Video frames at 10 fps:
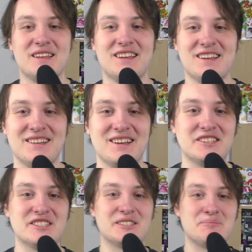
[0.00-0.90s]
I
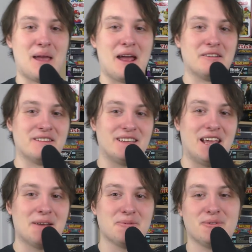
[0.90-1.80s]
just spat on the
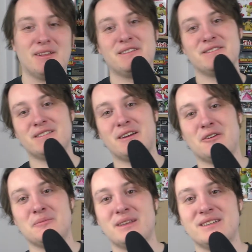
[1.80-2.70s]
camera lens. I
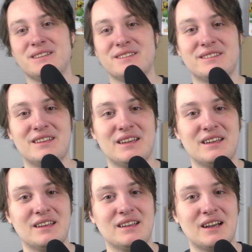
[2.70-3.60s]
hope that
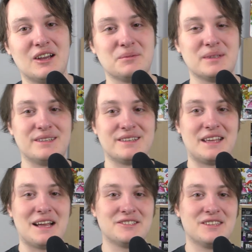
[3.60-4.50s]
didn't
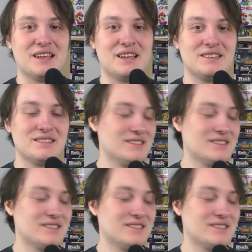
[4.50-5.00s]
catch that.